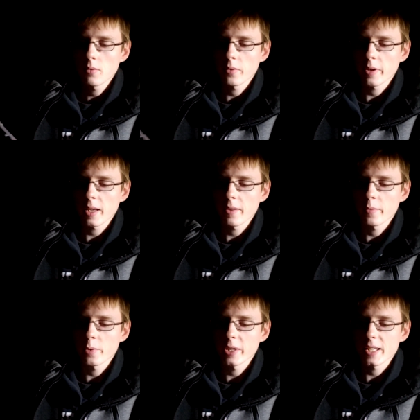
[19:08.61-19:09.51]
look
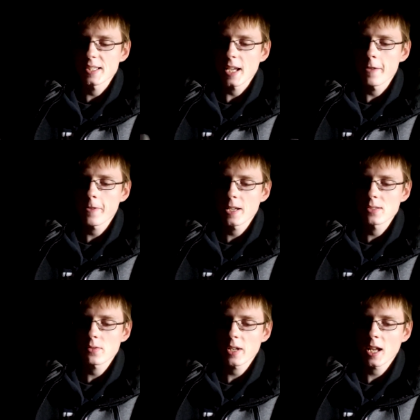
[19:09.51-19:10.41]
more like a sci-fi
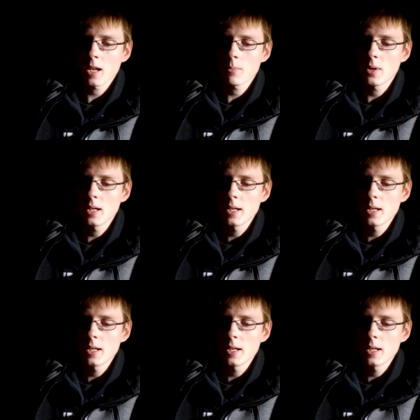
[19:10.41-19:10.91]
sort of game.